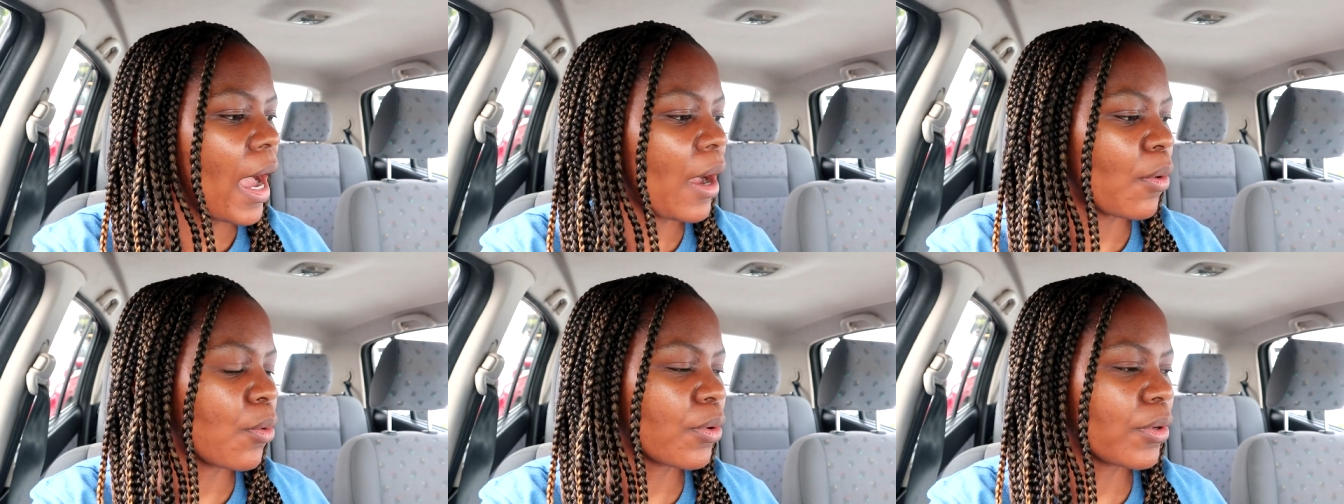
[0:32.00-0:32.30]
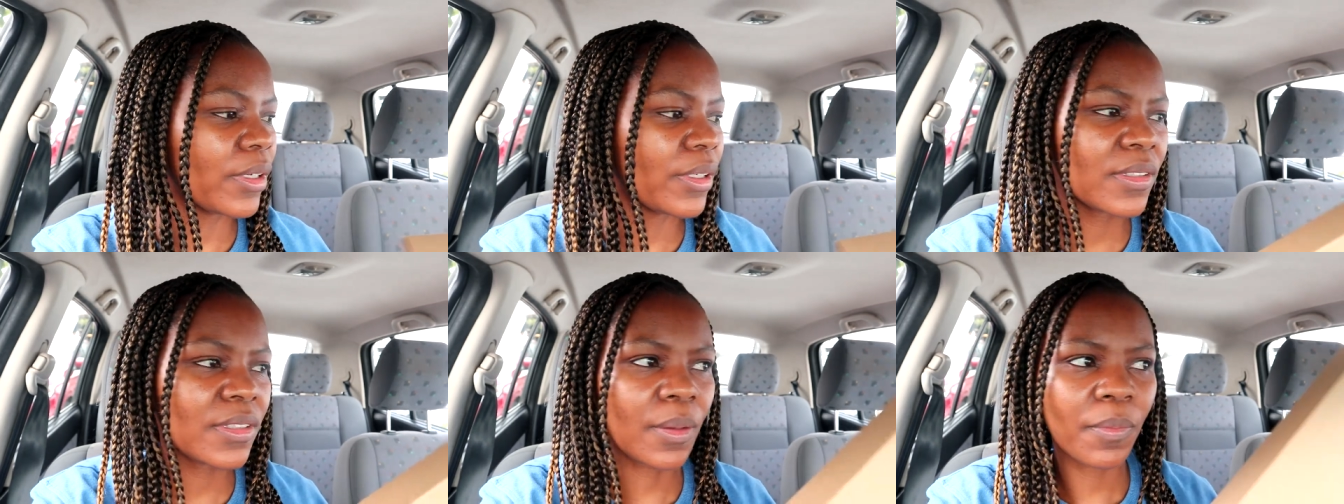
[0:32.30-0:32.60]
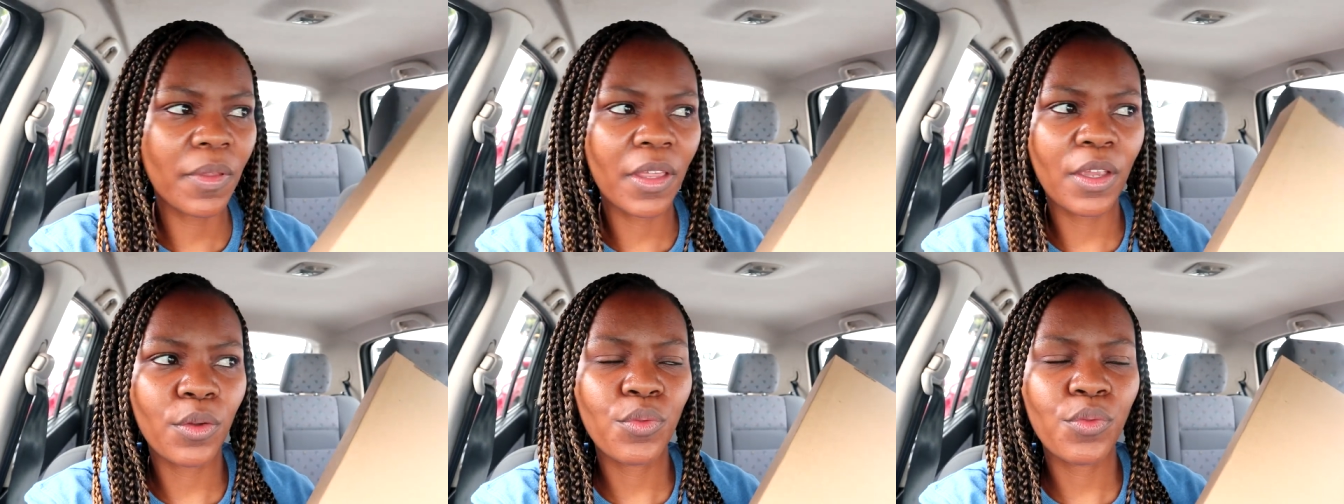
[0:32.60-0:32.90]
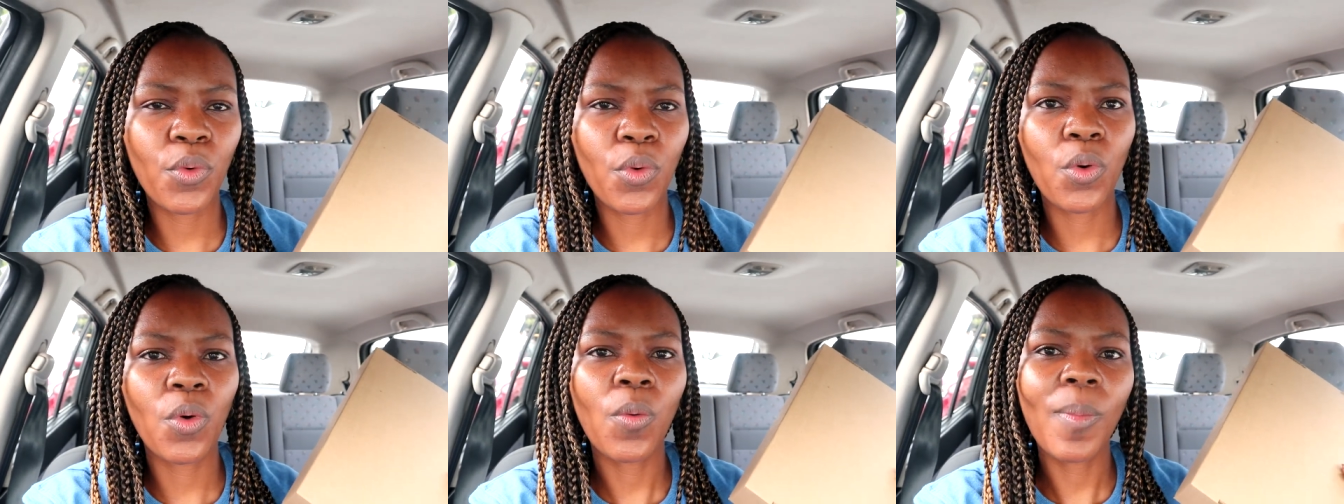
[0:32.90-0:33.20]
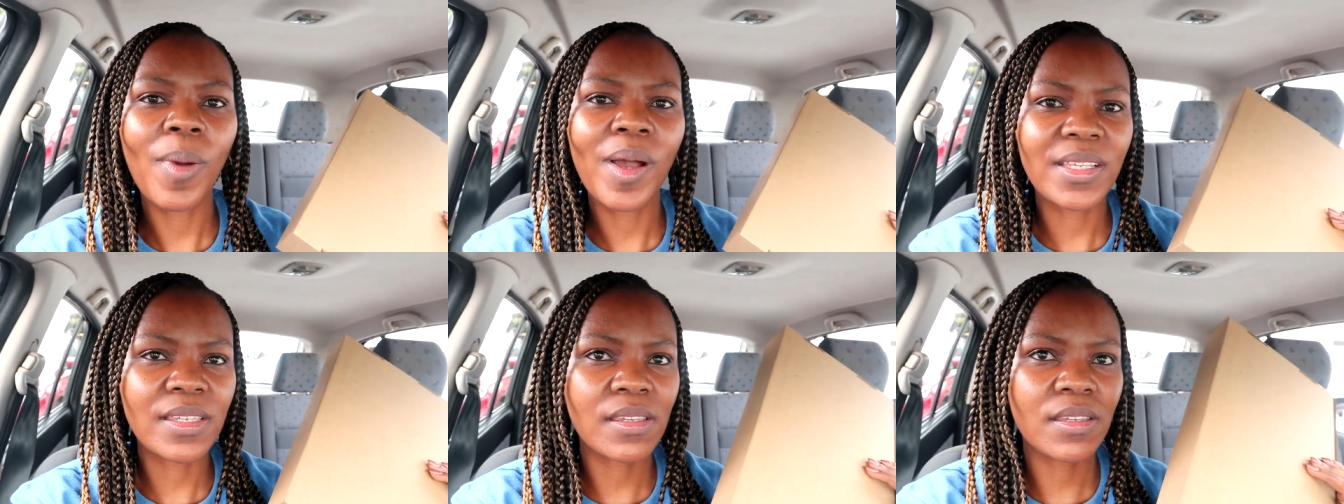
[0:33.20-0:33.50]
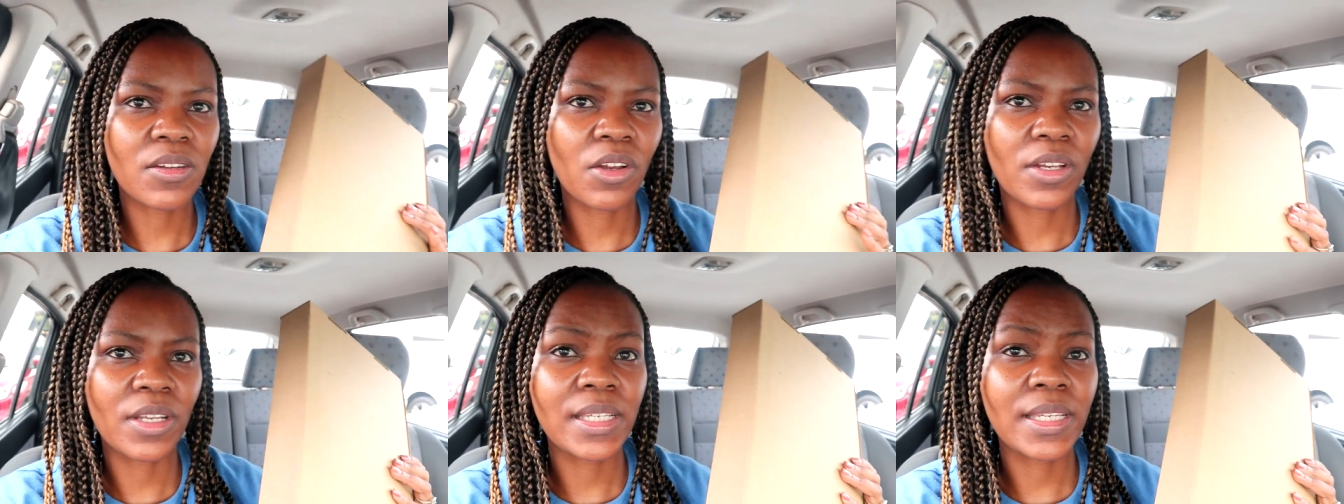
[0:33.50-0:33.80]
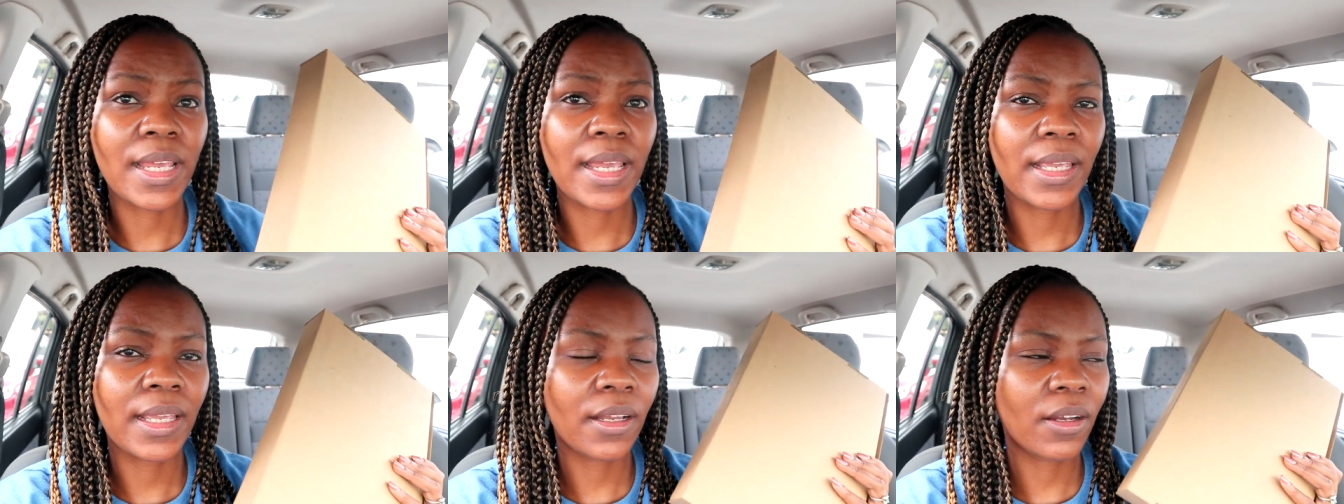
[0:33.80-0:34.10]
I ordered something for my sister on
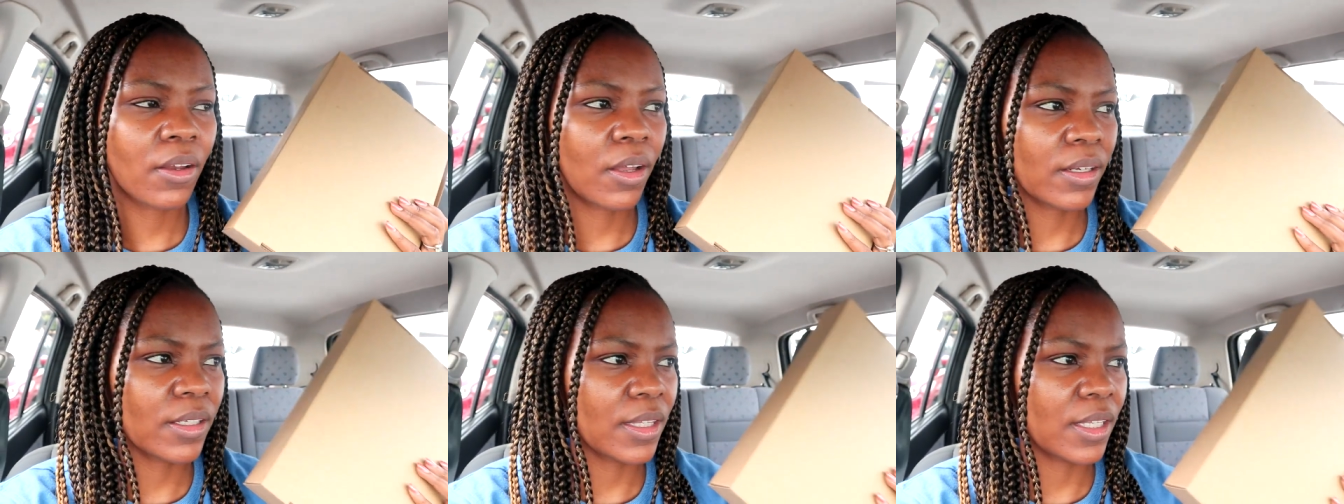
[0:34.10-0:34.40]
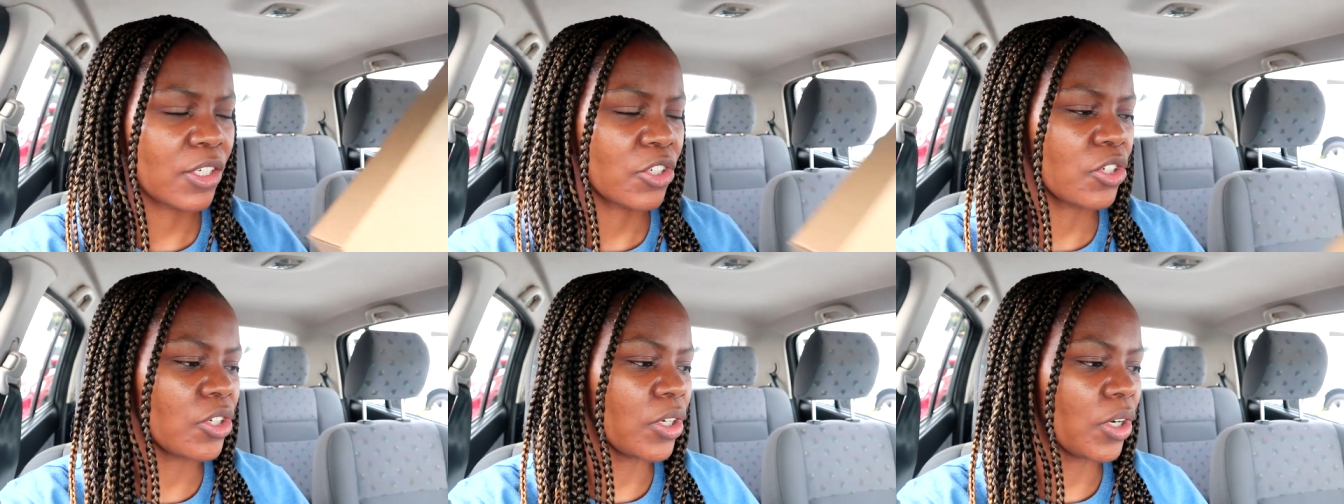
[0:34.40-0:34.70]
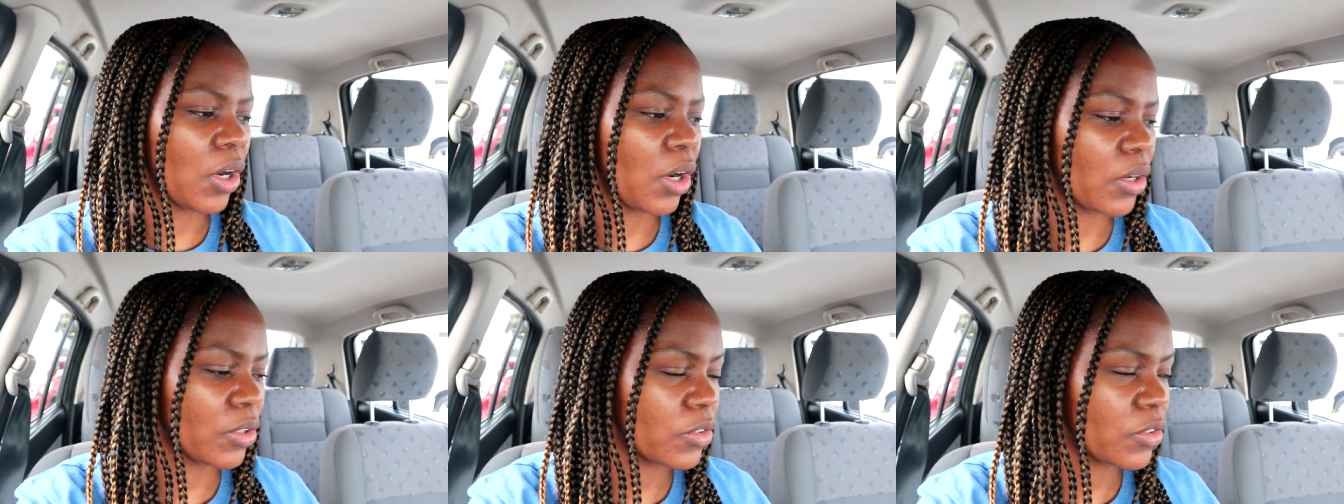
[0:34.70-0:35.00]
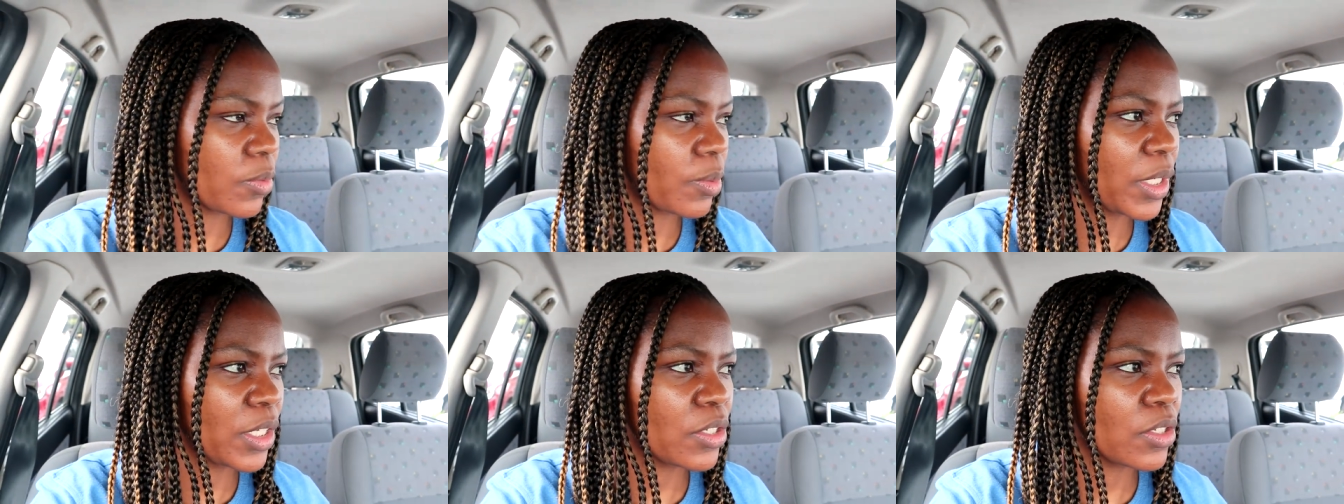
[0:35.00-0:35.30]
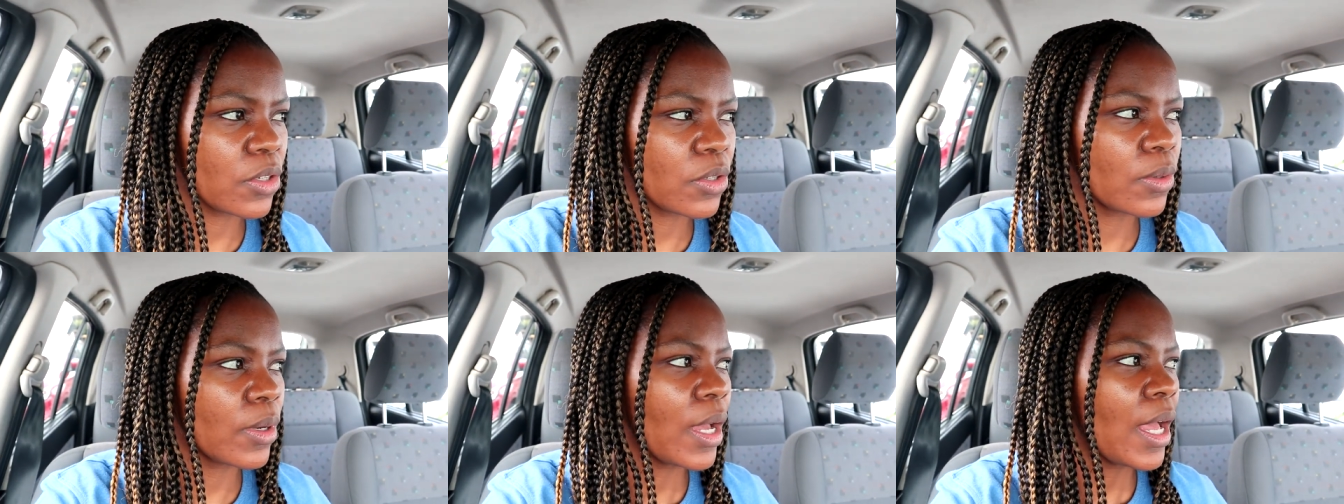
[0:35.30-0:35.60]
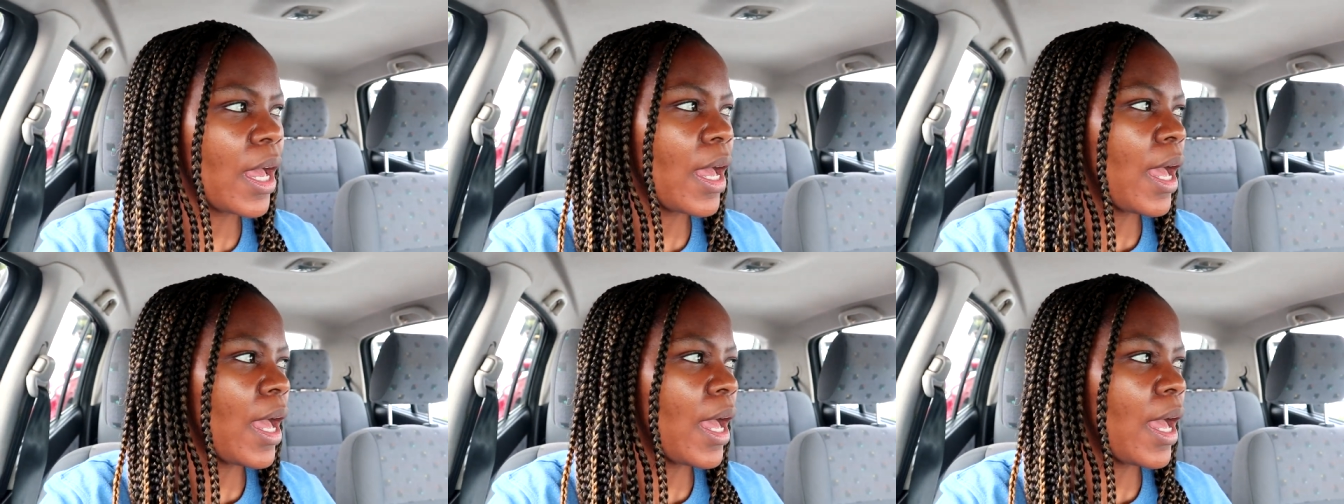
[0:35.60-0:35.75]
Takealot that she asked me to,